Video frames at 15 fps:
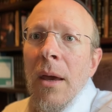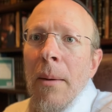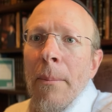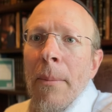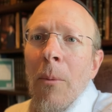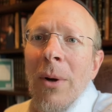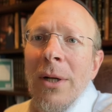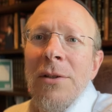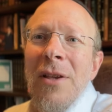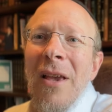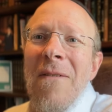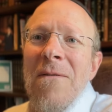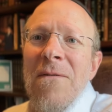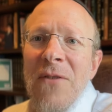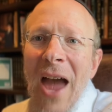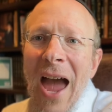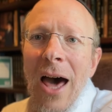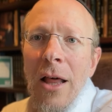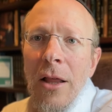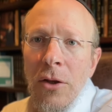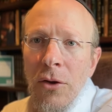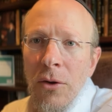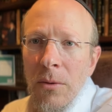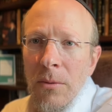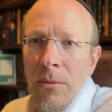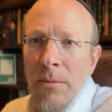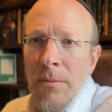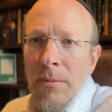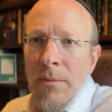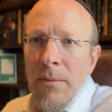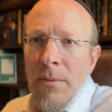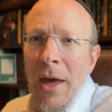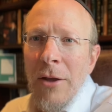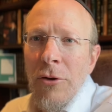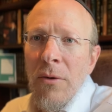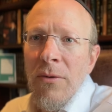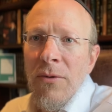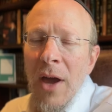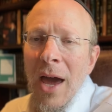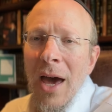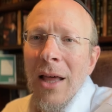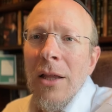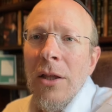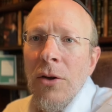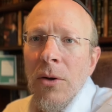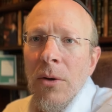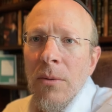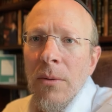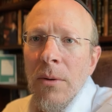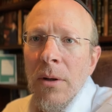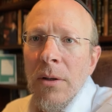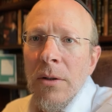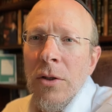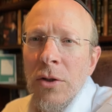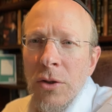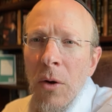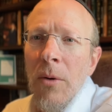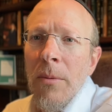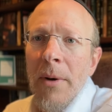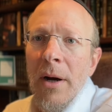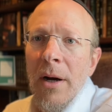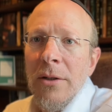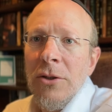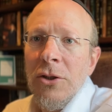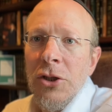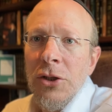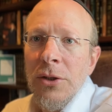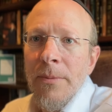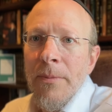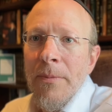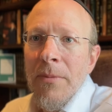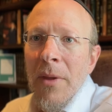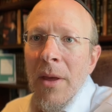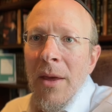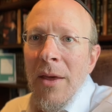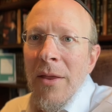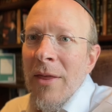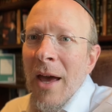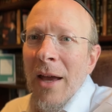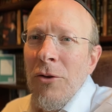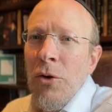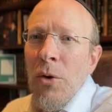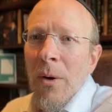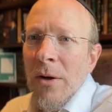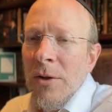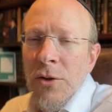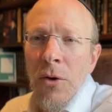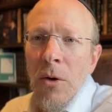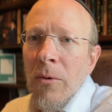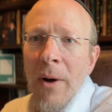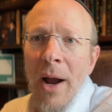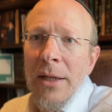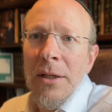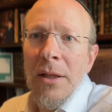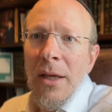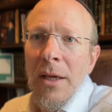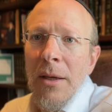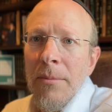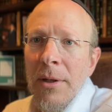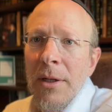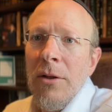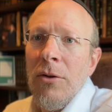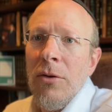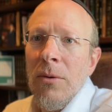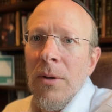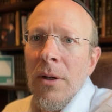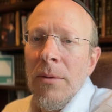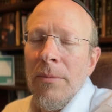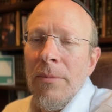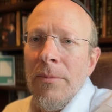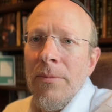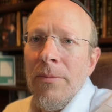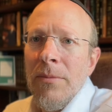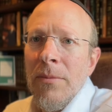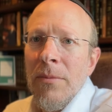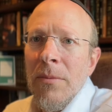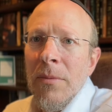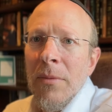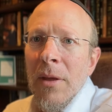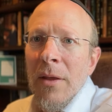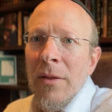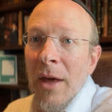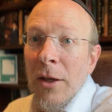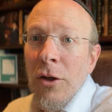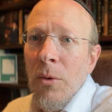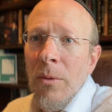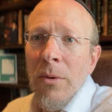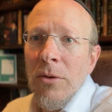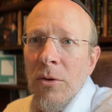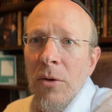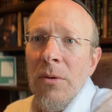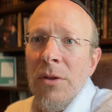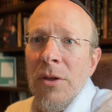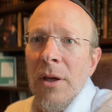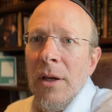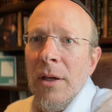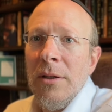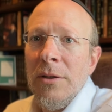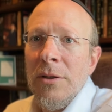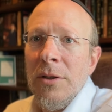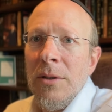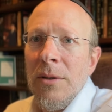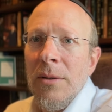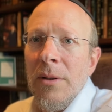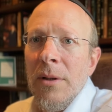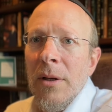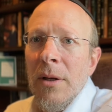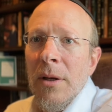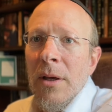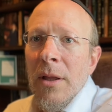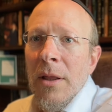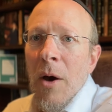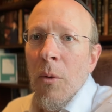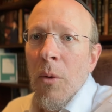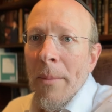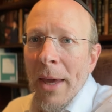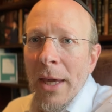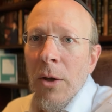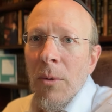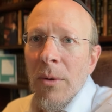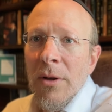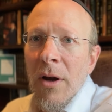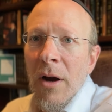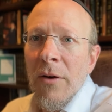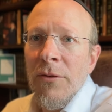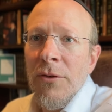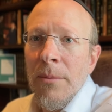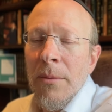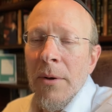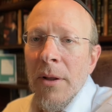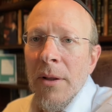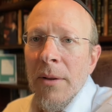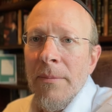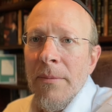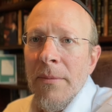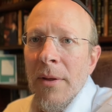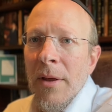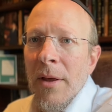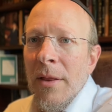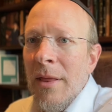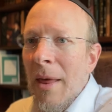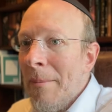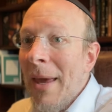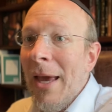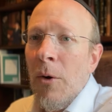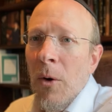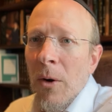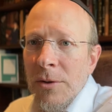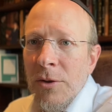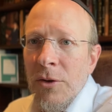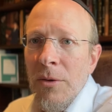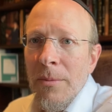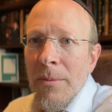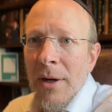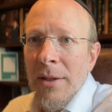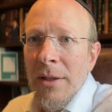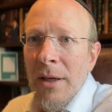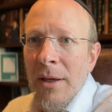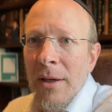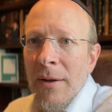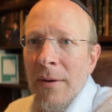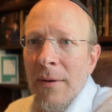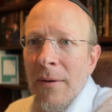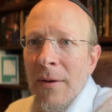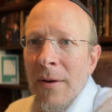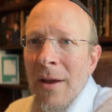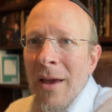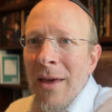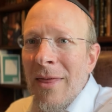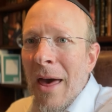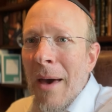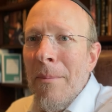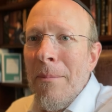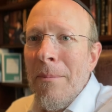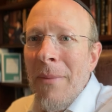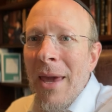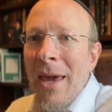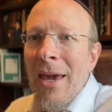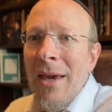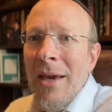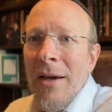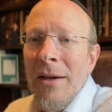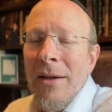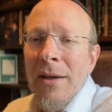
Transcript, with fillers: But what is a value that you value so much that you are so radically committed to it that you will do things that will make you uncomfortable, that may cost you money, that may